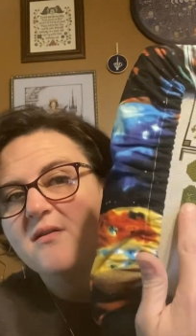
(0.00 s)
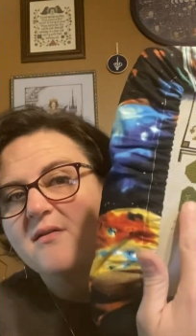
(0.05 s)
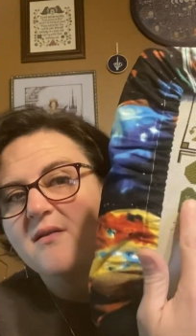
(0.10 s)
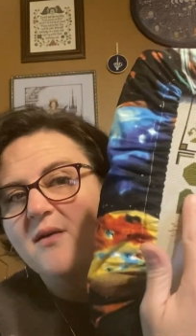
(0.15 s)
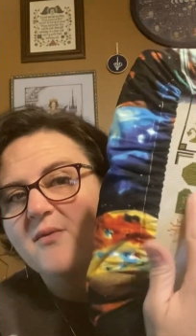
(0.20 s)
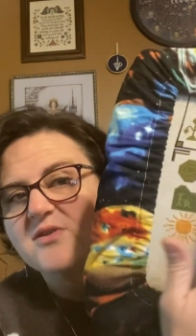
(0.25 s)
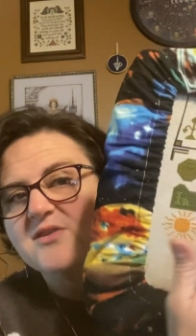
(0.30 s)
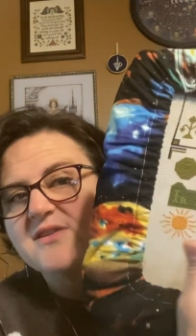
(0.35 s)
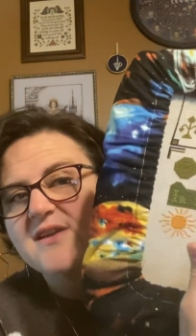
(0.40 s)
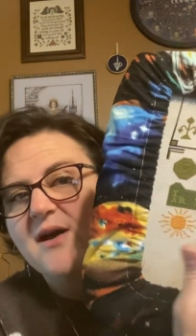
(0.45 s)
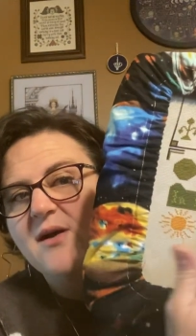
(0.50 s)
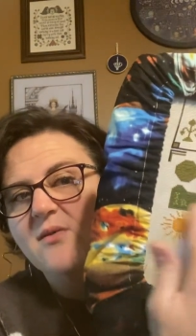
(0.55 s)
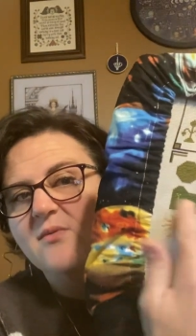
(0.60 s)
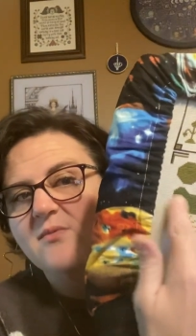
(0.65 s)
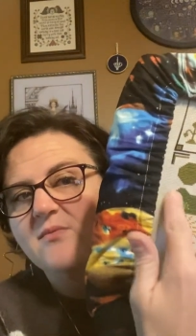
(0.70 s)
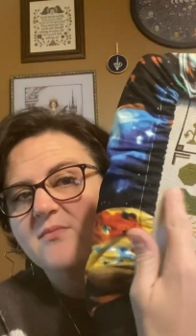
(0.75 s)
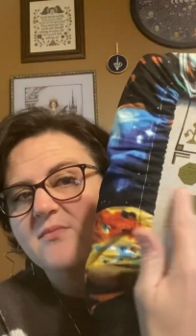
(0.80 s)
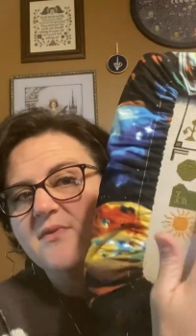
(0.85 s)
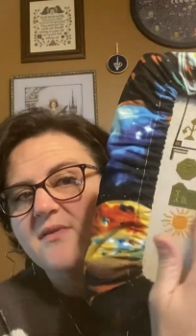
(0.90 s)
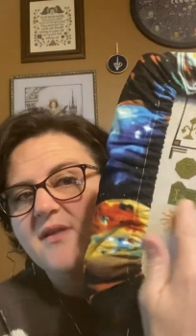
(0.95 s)
I wish the
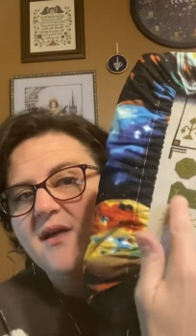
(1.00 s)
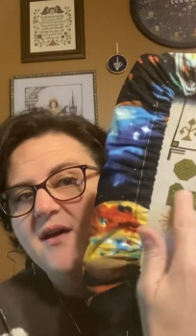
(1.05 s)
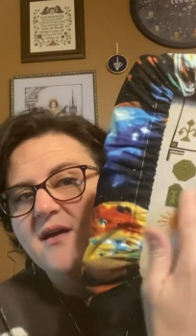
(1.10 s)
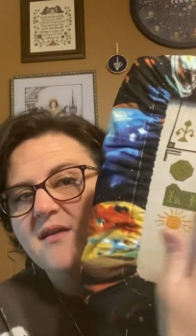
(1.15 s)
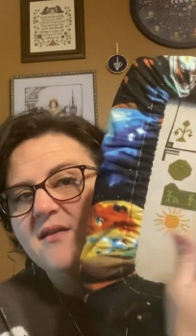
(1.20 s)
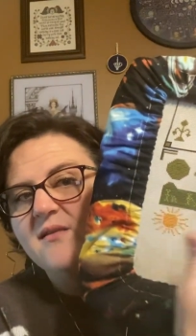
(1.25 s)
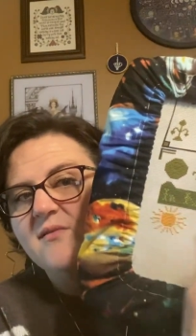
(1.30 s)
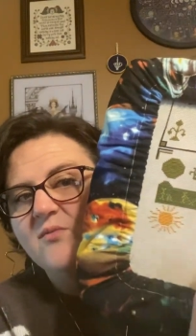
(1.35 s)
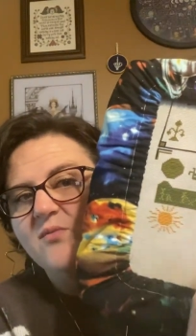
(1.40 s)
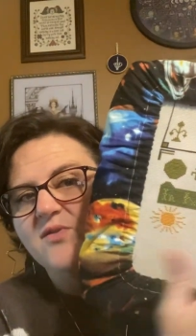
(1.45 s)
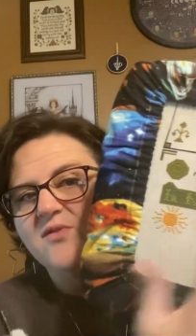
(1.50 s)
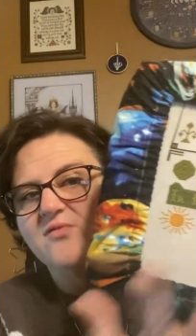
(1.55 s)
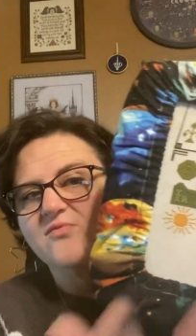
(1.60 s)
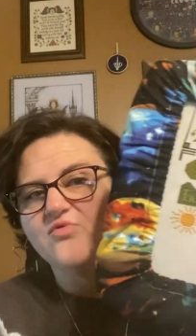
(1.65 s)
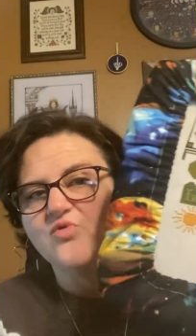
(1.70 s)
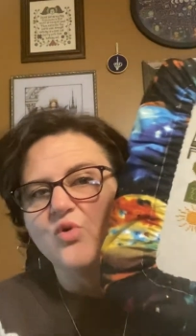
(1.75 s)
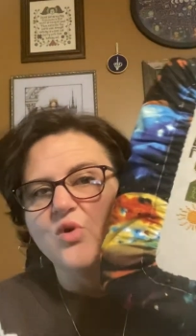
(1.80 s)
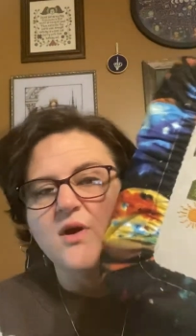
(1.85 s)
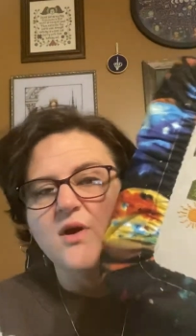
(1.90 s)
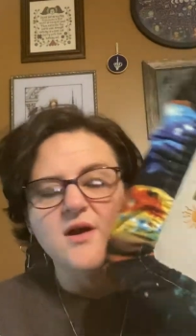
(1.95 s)
outside was
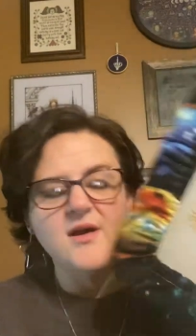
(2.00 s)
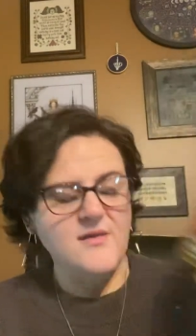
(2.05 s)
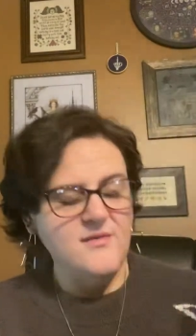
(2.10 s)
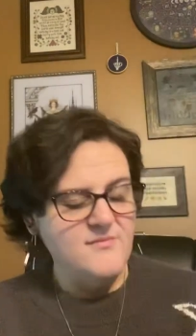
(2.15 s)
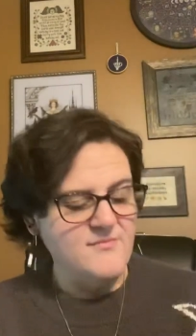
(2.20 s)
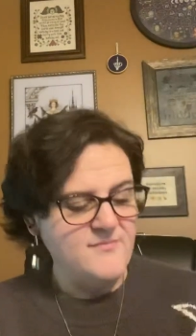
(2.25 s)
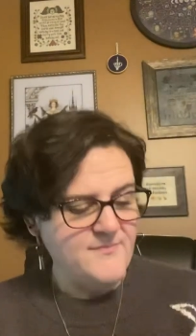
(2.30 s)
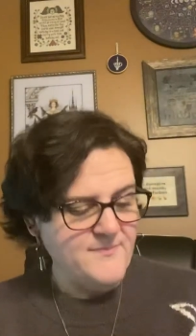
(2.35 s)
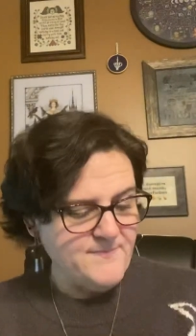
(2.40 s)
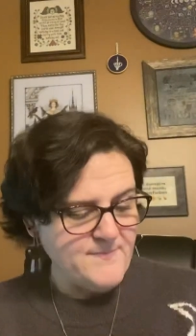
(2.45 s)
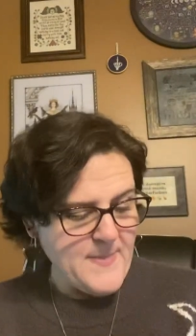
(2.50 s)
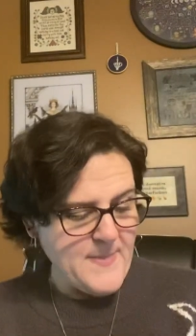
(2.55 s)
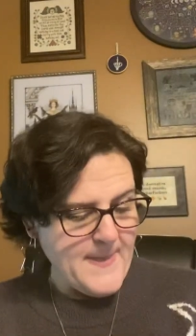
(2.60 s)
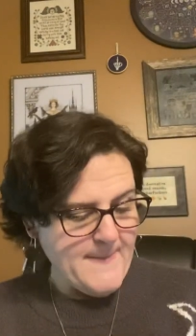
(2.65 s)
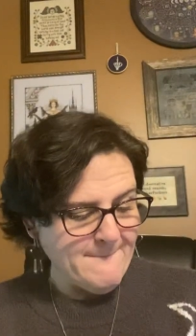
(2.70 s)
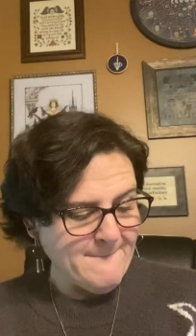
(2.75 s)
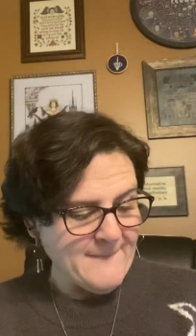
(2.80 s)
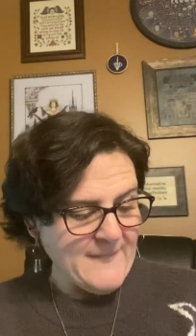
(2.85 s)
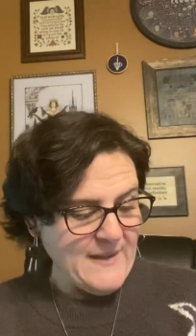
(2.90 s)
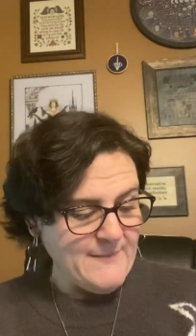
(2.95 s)
gray.
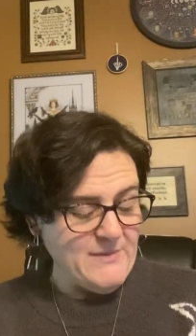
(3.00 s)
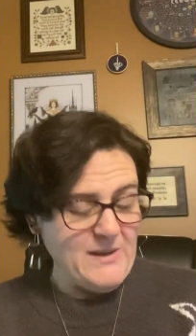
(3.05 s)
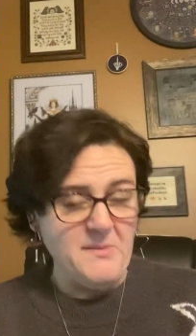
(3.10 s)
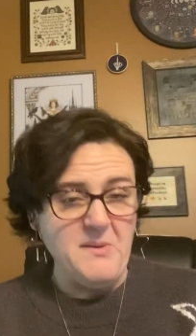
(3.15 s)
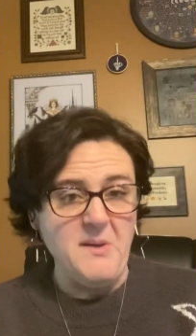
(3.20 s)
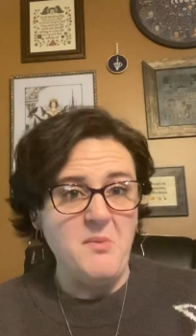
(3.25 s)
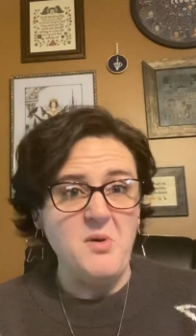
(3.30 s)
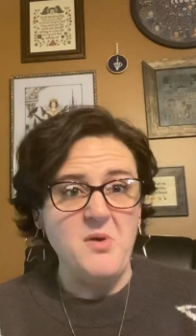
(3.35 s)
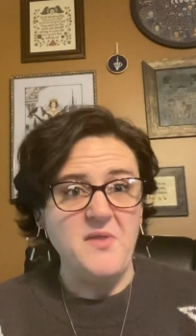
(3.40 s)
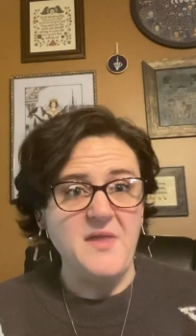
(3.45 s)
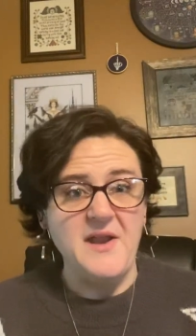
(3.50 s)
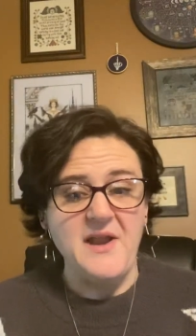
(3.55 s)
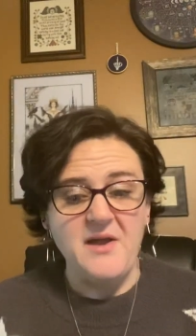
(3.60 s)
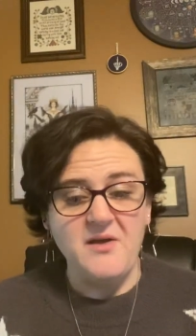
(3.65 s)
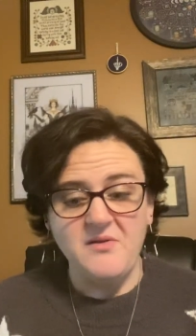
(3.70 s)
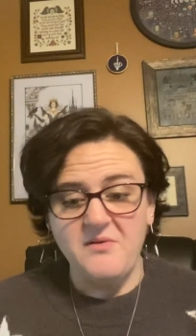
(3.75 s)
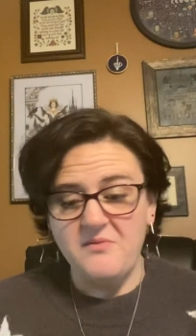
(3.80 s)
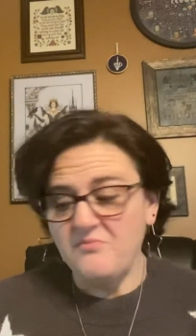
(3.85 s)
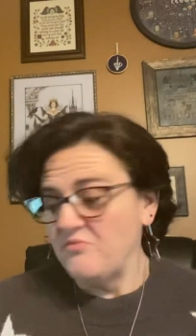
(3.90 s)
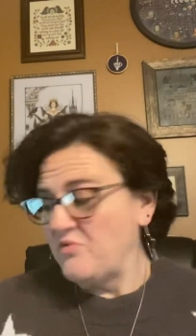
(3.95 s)
But I'm not pulling that
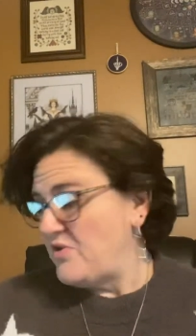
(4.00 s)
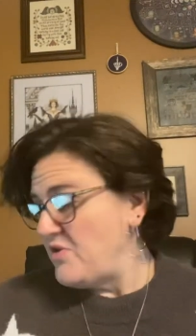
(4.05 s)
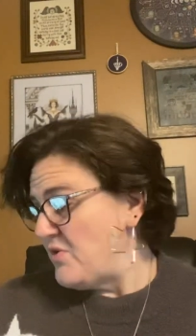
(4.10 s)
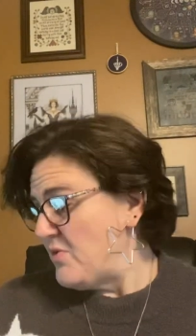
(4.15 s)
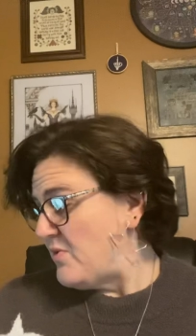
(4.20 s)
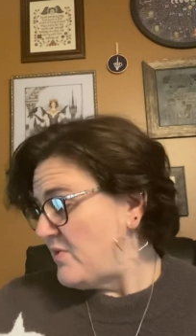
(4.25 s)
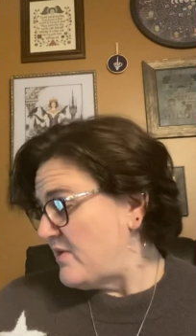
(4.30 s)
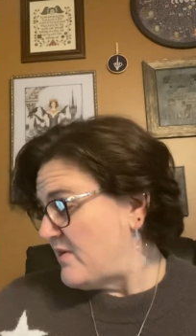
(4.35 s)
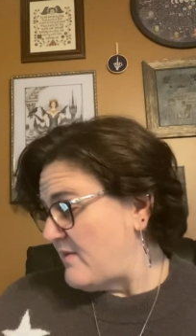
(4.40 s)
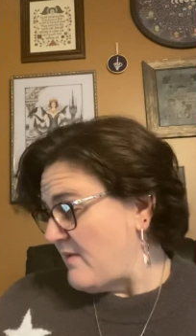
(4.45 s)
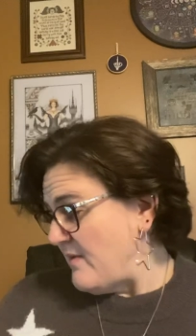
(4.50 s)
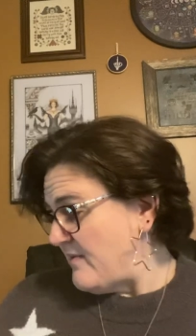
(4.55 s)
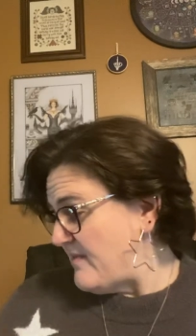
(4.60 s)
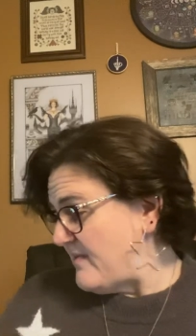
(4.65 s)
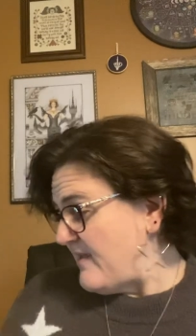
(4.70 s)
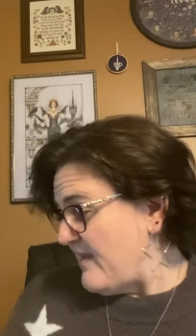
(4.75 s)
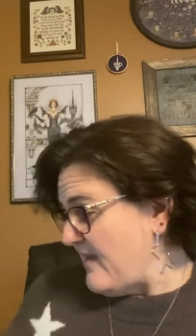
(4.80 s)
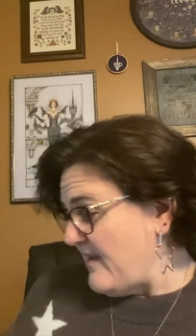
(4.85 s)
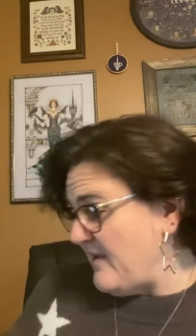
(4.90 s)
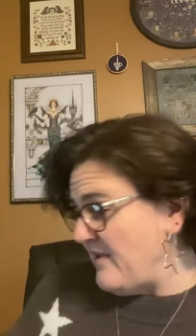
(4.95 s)
out and redoing it.
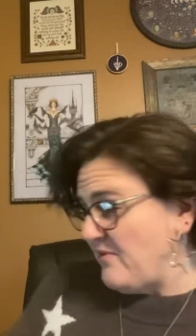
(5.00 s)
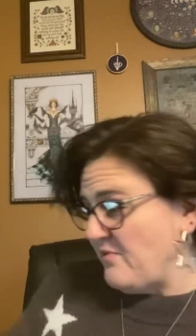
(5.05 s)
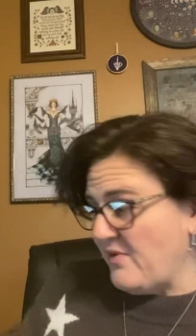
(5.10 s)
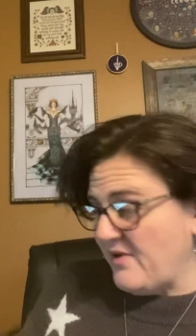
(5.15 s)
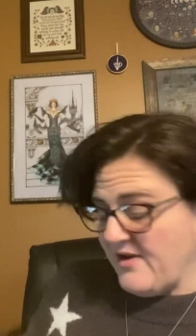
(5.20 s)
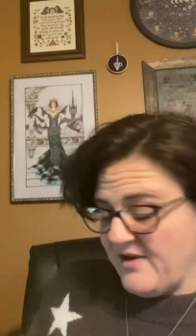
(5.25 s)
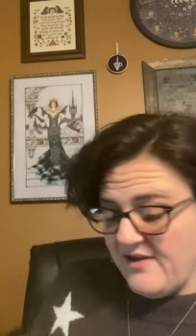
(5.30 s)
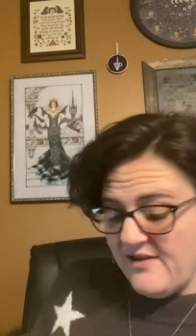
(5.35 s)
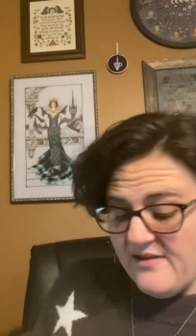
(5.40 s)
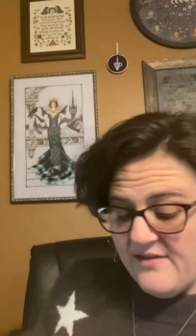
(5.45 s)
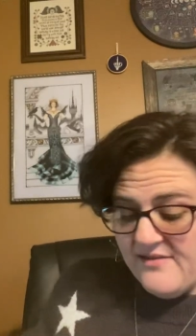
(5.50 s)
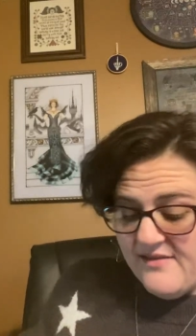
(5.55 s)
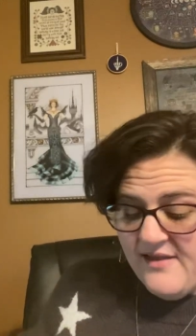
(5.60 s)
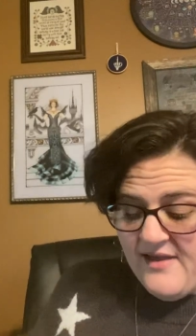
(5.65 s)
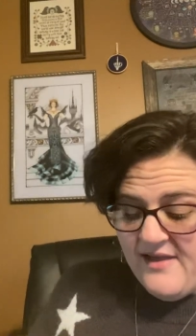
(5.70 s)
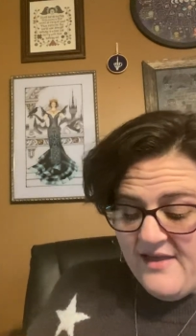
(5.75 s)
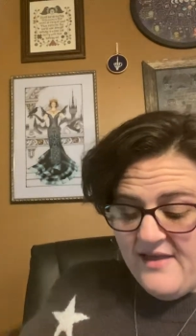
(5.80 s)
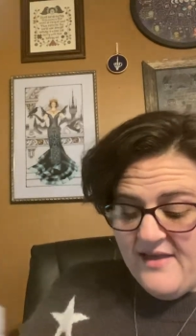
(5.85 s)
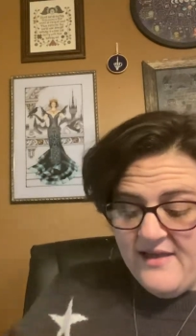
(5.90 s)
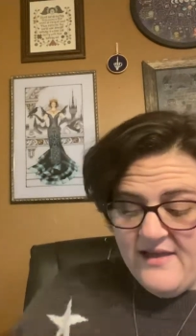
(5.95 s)
It is what it is.
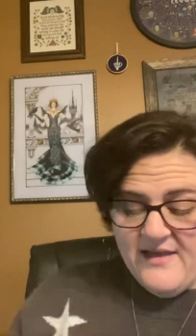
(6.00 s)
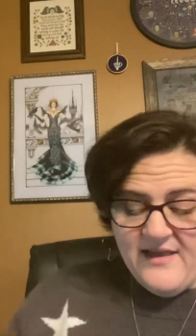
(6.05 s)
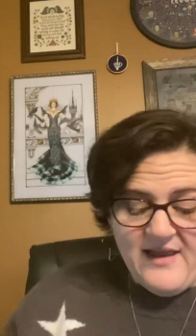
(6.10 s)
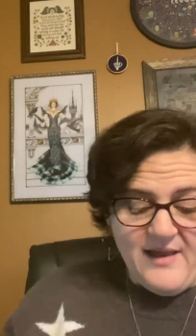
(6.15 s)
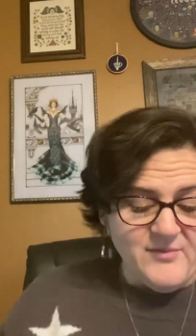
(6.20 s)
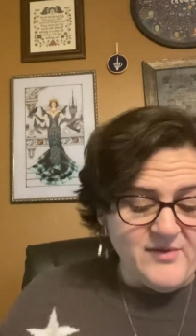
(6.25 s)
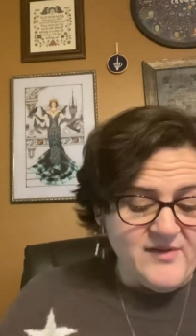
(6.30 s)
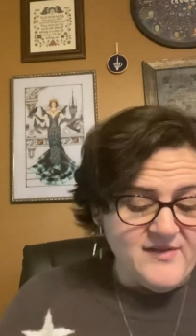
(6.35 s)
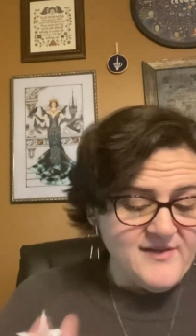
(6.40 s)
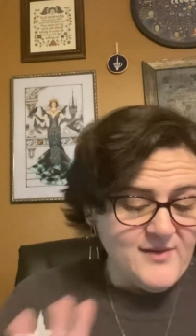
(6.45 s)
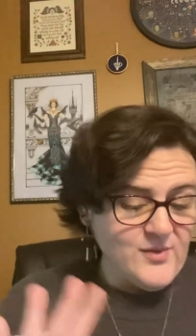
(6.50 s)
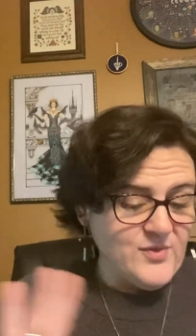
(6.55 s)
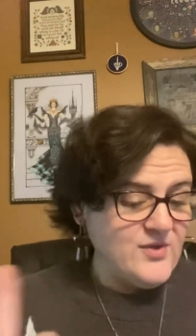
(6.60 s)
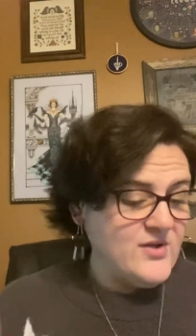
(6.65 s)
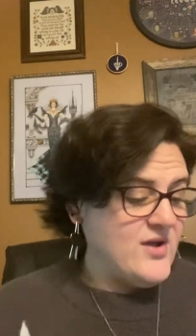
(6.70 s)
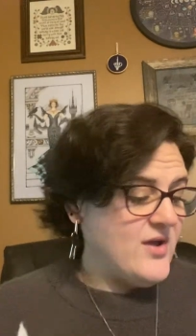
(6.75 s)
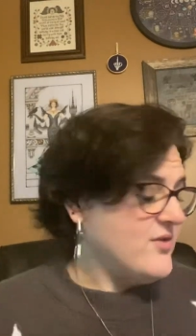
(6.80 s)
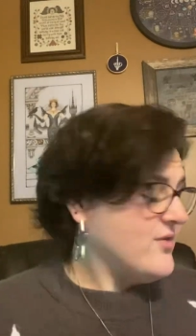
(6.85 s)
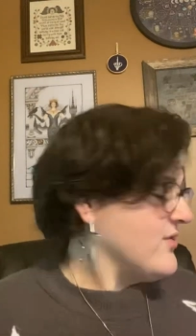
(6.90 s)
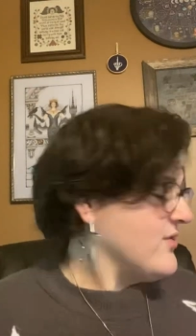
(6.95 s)
I'm going to stick with the
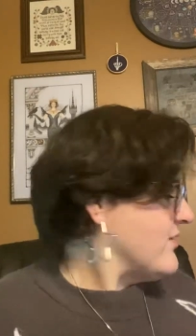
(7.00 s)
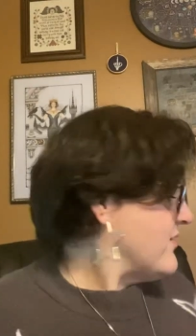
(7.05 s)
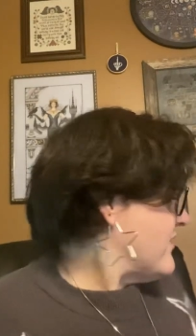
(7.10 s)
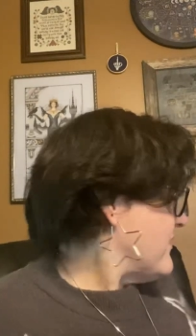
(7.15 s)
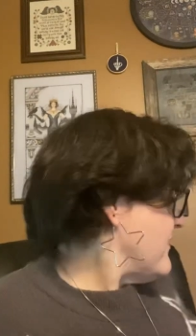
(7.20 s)
color the